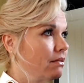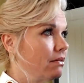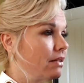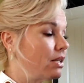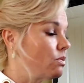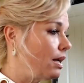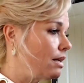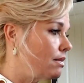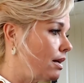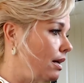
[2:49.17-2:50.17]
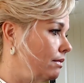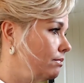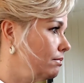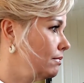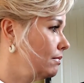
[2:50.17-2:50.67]
That's what I say
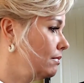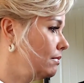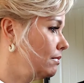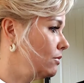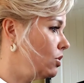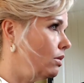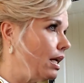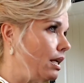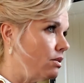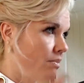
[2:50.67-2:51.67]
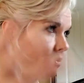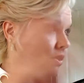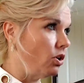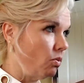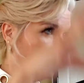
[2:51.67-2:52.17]
to you ladies,
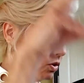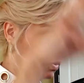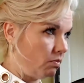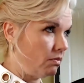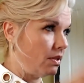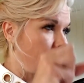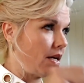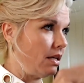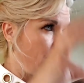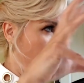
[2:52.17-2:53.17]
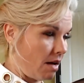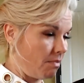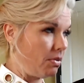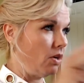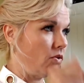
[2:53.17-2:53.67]
you know, when you decide to not
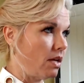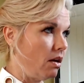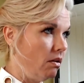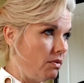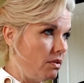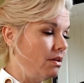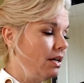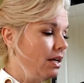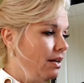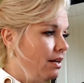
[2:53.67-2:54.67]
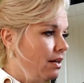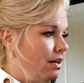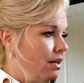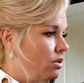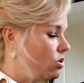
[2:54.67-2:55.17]
be yourselves.
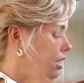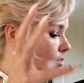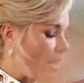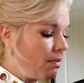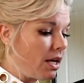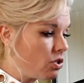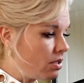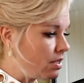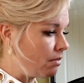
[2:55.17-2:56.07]
She's like, maybe I should dim